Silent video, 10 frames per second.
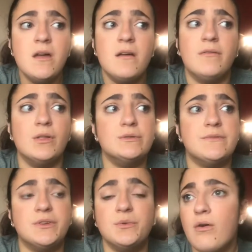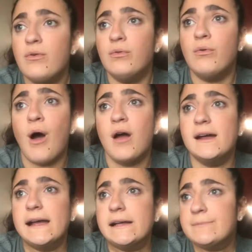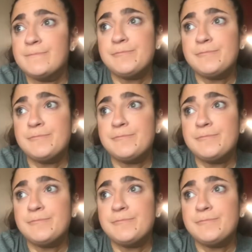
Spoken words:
For those of you who are in